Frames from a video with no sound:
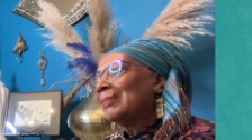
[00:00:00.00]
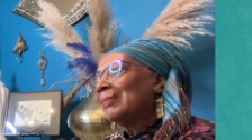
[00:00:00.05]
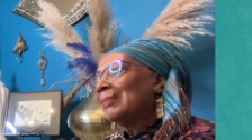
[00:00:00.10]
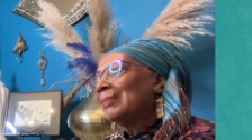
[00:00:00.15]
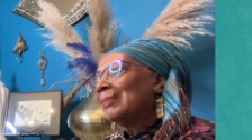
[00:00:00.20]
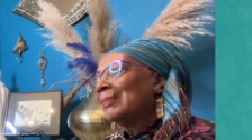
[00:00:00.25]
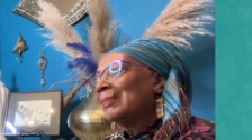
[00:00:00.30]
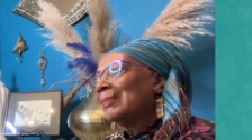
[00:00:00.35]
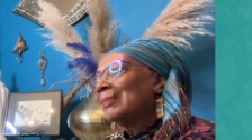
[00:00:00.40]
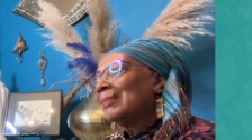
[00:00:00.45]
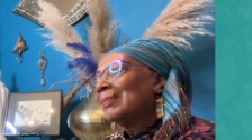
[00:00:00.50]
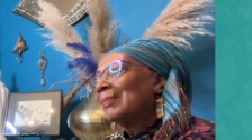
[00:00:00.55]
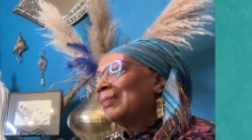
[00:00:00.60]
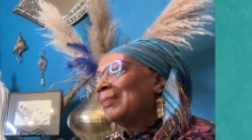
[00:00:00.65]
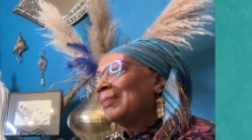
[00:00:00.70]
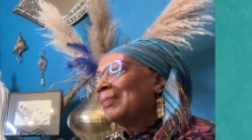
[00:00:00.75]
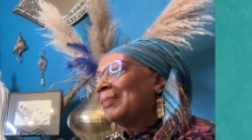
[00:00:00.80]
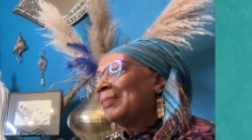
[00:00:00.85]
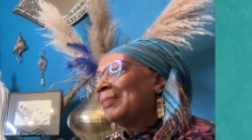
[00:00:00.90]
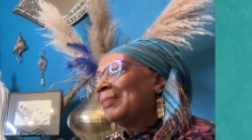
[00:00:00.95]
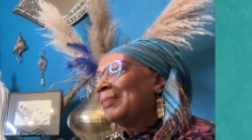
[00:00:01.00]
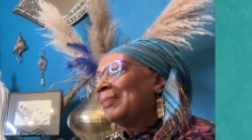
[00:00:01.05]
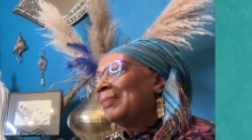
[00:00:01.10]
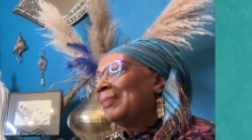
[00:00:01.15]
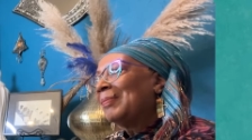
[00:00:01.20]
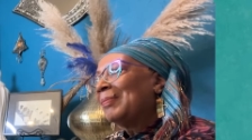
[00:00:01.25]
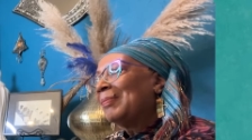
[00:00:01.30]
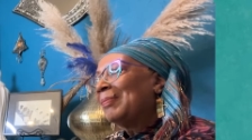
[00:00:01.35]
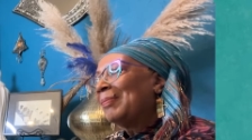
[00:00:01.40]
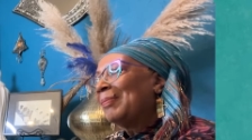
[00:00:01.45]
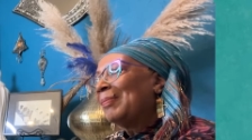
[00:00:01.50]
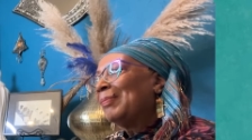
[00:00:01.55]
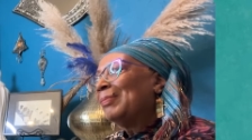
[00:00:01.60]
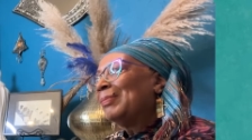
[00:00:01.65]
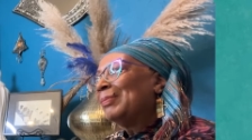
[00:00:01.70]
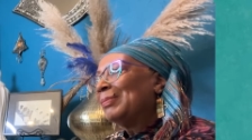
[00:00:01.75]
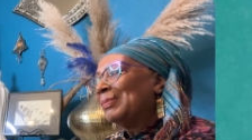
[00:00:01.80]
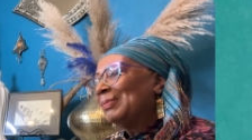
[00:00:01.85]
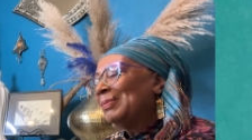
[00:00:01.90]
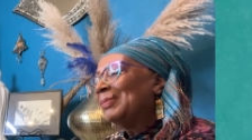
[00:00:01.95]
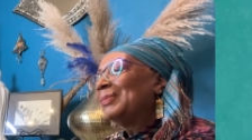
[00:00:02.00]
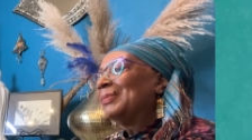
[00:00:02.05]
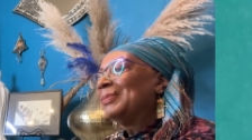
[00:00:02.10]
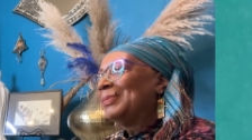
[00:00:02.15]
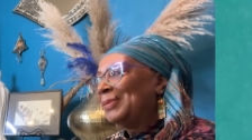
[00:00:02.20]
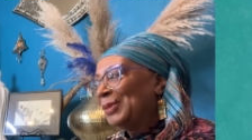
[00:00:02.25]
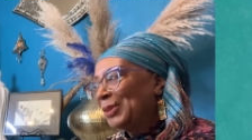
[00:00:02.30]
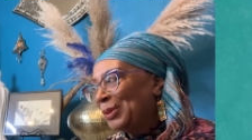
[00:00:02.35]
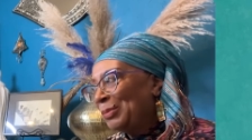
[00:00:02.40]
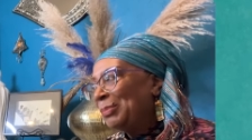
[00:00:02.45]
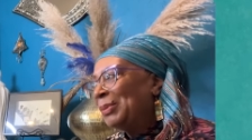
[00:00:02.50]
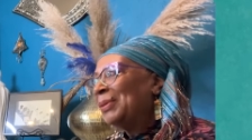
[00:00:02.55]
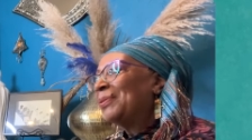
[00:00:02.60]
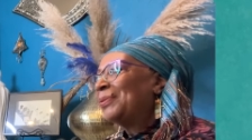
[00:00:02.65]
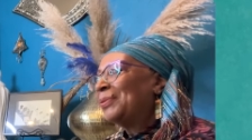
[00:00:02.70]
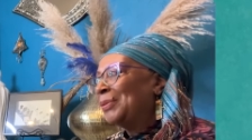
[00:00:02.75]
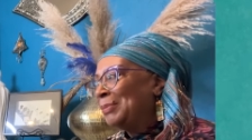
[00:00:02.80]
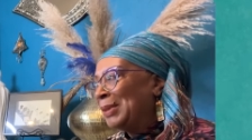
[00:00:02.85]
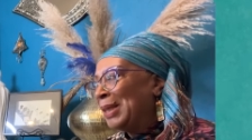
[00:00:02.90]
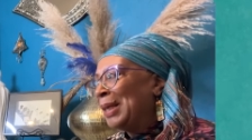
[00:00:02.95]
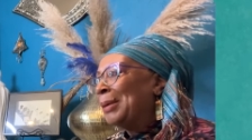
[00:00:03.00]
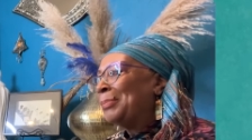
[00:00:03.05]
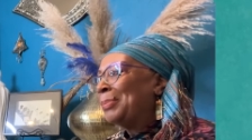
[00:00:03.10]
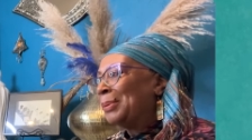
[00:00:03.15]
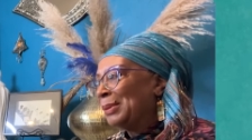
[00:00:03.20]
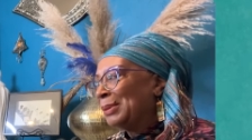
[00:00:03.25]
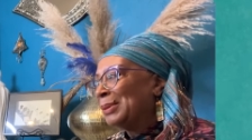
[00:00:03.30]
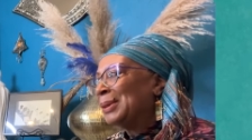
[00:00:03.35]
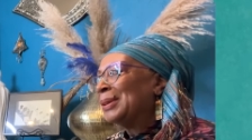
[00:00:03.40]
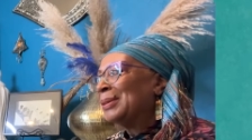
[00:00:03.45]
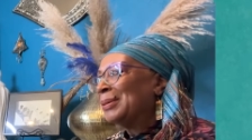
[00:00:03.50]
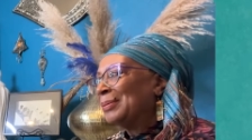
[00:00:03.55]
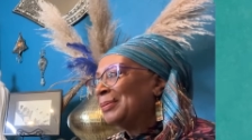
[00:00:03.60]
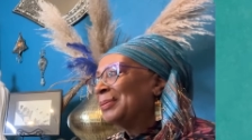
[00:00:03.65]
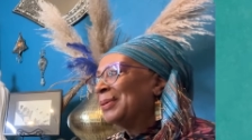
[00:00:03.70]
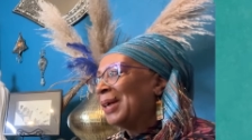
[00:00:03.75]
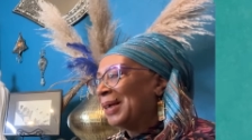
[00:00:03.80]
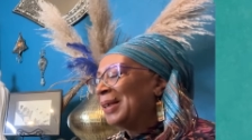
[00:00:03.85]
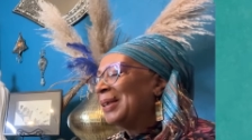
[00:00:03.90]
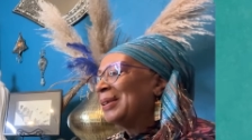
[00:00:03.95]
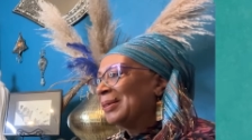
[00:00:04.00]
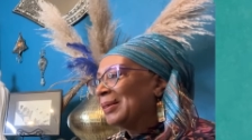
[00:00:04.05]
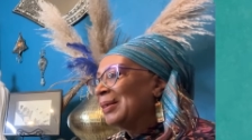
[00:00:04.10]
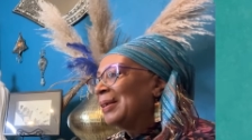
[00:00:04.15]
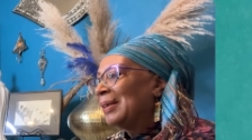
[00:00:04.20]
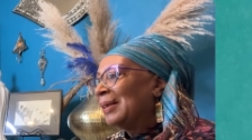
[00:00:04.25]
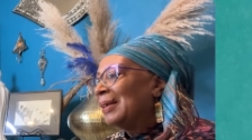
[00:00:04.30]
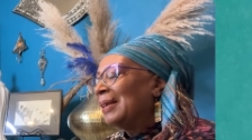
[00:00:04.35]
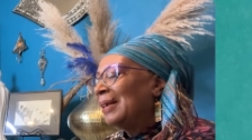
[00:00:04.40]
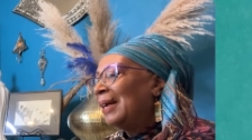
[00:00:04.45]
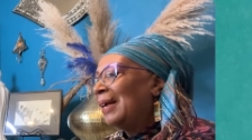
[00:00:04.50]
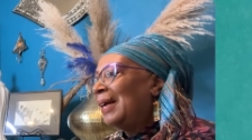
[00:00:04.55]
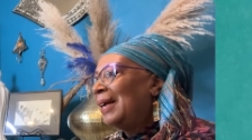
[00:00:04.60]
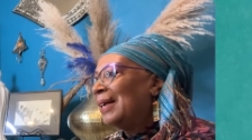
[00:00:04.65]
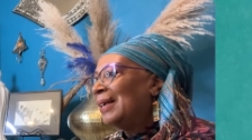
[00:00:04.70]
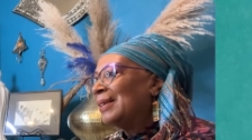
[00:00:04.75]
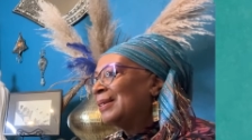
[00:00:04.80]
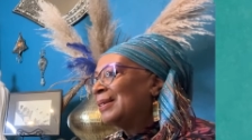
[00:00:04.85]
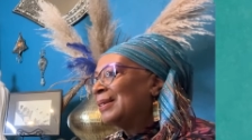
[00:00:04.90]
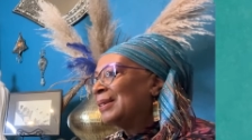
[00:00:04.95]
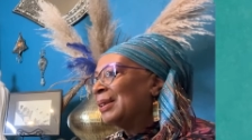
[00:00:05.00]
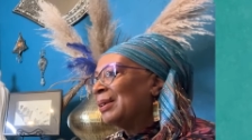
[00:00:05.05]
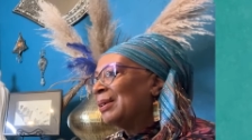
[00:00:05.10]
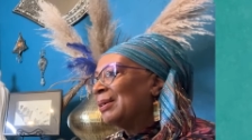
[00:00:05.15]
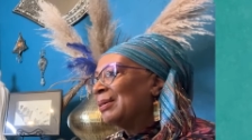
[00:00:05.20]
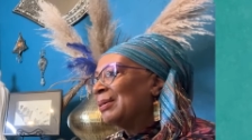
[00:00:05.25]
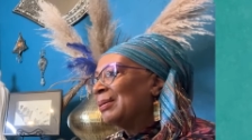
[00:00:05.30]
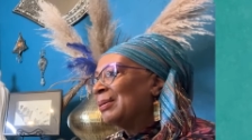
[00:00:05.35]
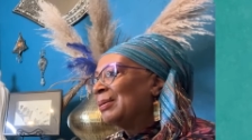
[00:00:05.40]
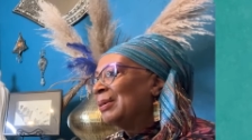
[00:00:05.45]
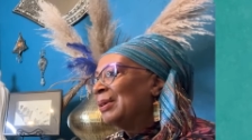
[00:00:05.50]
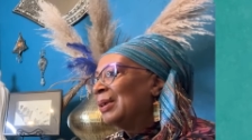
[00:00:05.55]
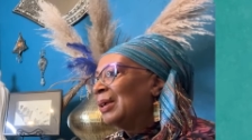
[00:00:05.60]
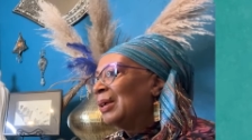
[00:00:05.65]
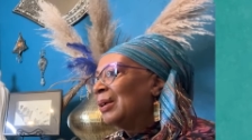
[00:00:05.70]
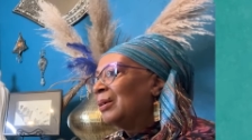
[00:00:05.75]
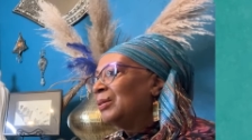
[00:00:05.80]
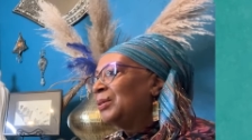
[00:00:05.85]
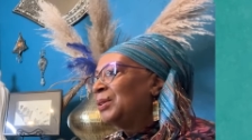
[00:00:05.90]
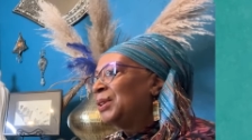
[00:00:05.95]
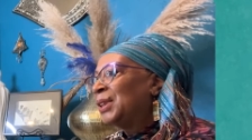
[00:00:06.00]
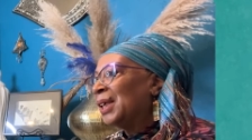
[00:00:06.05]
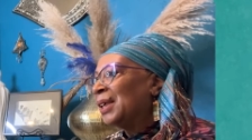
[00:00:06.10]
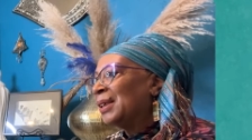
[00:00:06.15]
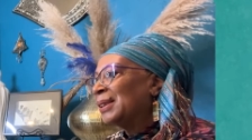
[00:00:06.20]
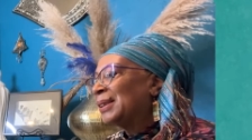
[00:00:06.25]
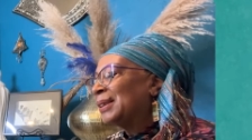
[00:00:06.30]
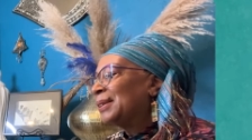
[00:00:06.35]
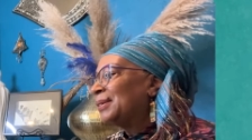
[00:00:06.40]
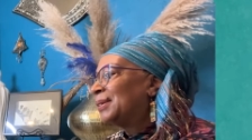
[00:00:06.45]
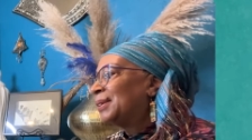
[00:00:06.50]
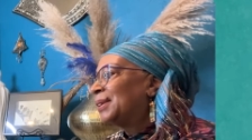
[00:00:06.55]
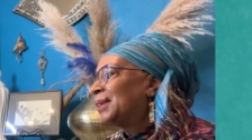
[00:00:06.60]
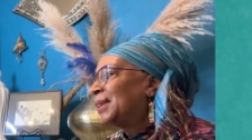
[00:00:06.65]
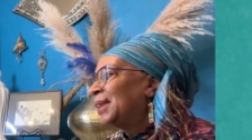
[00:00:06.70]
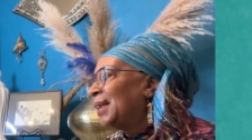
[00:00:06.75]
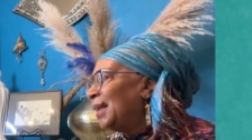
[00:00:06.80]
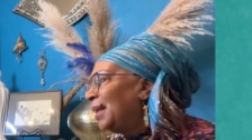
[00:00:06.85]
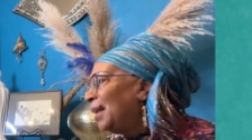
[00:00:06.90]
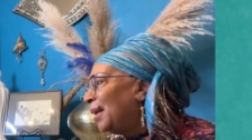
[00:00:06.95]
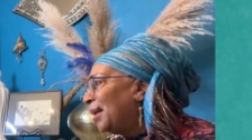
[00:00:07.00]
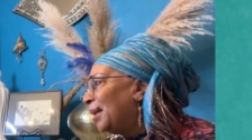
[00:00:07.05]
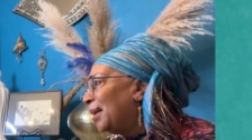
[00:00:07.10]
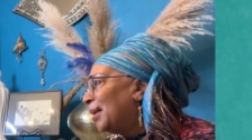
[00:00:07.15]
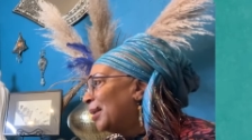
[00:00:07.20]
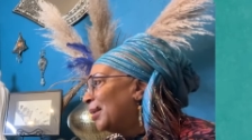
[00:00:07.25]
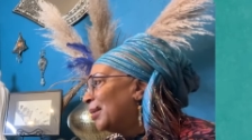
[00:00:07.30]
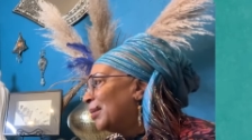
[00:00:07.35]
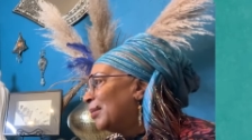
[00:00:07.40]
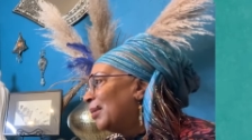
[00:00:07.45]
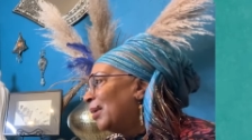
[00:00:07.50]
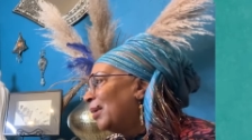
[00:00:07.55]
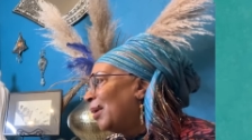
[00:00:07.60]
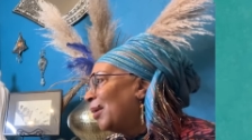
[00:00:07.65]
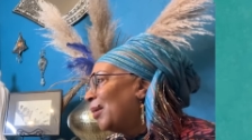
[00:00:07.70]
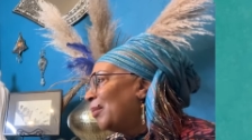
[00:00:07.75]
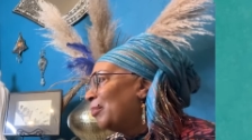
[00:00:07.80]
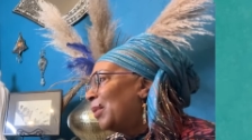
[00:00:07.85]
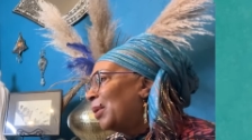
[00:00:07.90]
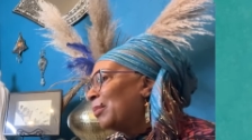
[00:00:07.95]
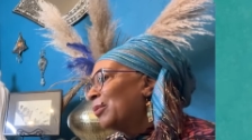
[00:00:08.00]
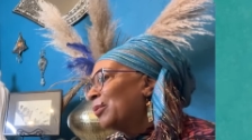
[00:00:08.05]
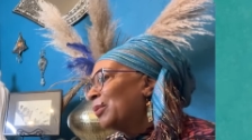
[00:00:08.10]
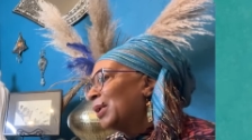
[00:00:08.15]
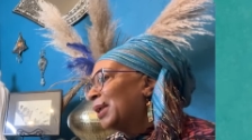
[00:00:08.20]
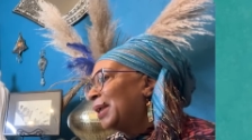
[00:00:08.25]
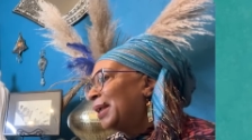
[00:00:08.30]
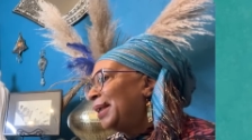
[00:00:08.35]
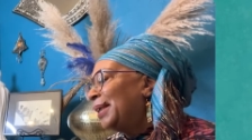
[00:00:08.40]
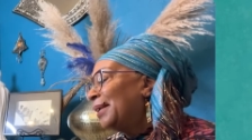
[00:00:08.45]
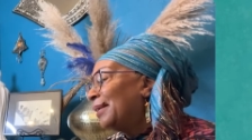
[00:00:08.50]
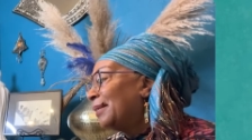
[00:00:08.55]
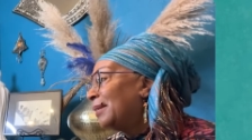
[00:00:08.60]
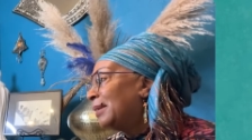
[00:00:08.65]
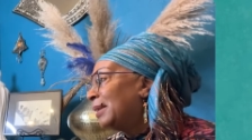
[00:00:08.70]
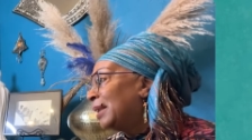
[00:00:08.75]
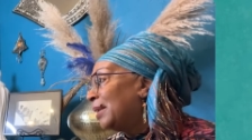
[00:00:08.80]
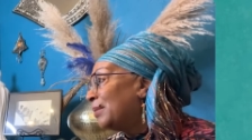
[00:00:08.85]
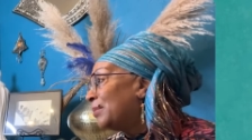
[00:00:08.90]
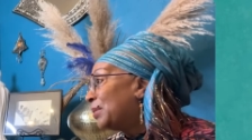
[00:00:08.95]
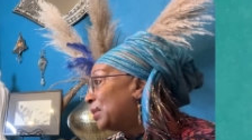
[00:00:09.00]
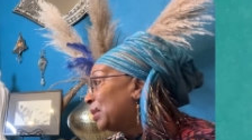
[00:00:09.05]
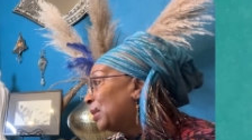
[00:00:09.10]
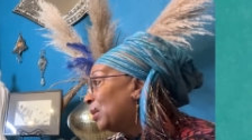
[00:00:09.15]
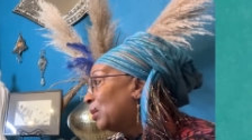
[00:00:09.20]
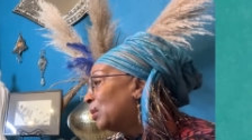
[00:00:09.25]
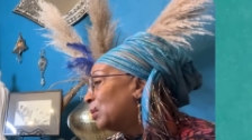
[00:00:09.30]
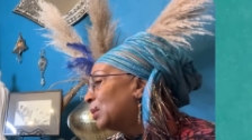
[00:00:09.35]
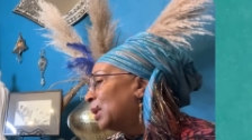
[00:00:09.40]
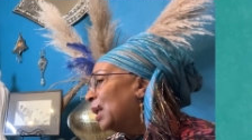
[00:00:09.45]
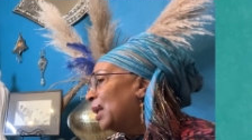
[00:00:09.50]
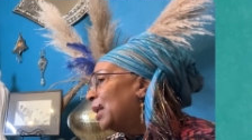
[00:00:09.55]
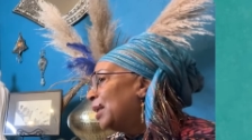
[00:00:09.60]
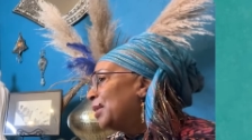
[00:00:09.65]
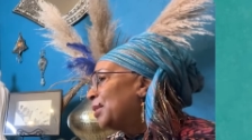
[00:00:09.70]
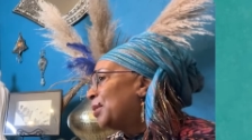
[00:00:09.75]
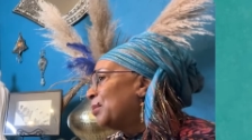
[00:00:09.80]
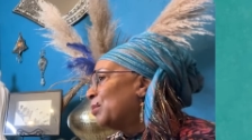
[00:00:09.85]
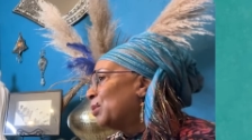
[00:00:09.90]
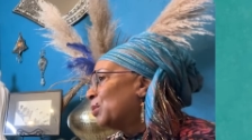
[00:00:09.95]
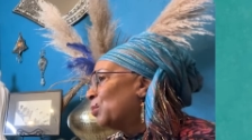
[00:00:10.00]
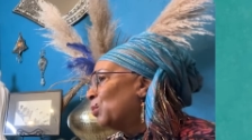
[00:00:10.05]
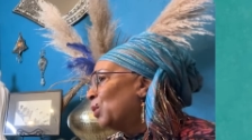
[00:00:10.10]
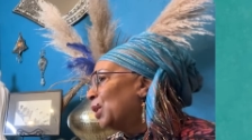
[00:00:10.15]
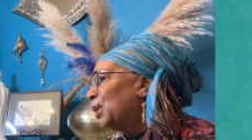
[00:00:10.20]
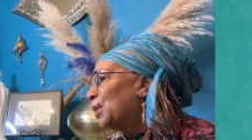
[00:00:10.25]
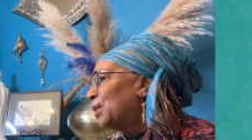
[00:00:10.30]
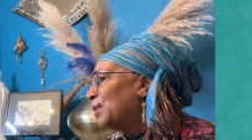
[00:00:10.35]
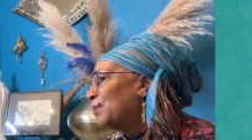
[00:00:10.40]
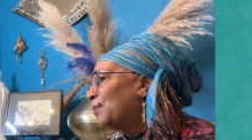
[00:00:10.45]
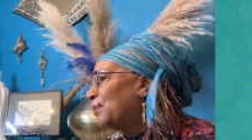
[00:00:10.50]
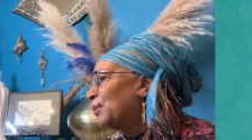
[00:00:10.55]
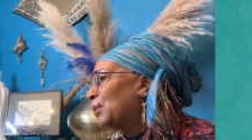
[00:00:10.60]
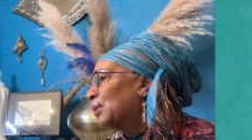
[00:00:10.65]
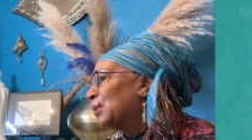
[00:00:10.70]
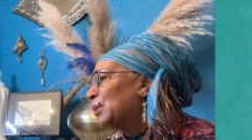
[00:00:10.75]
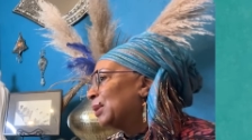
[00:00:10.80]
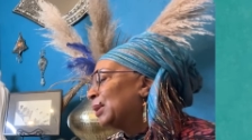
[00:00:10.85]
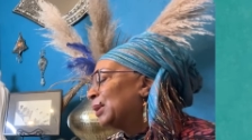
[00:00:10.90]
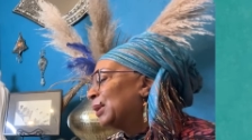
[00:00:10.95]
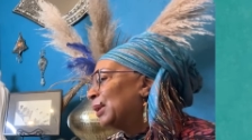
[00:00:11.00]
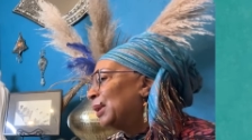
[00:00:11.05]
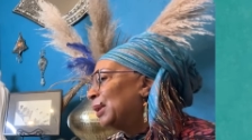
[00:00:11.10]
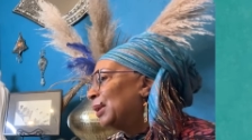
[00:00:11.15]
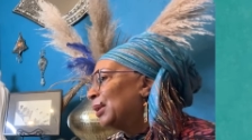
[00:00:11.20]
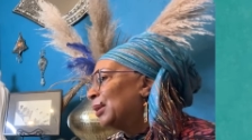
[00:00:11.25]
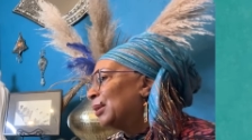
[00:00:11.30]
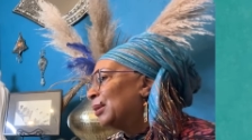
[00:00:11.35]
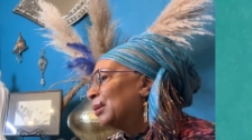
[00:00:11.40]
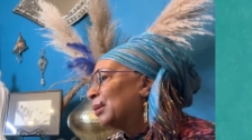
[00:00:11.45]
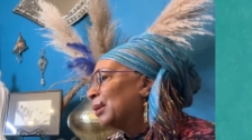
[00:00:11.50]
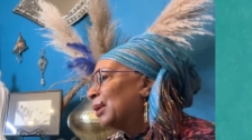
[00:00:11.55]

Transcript: you're getting a little bit from this person, getting a little, little bit, bit, from, from that, that person. person. right? And so, just seeing uh, Mama Rakia give shows, mm-hmm. she was one of the first. Uh,